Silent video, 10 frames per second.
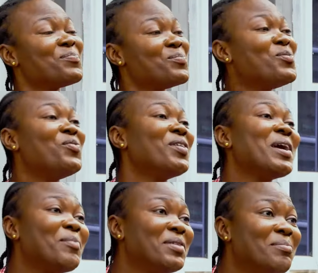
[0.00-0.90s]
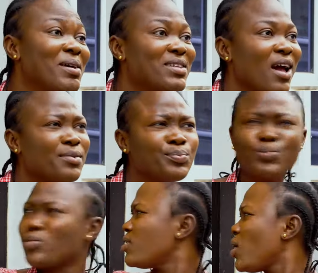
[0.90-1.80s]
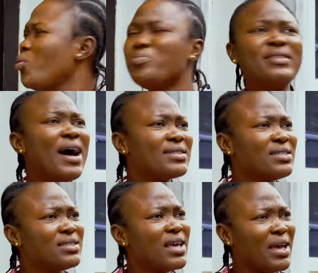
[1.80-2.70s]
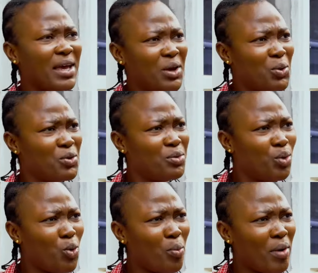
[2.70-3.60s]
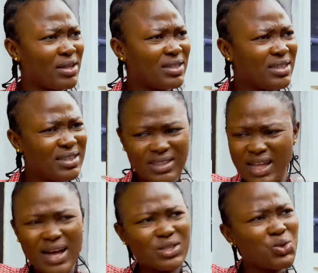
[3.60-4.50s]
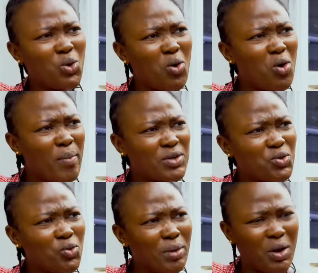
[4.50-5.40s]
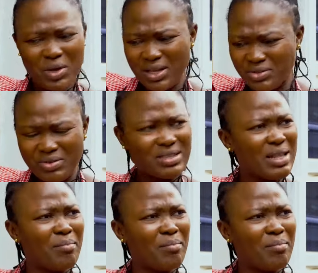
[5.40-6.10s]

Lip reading: Go forget money matter. I won't be that Oyibo woman. That tall, macho woman, we dressed like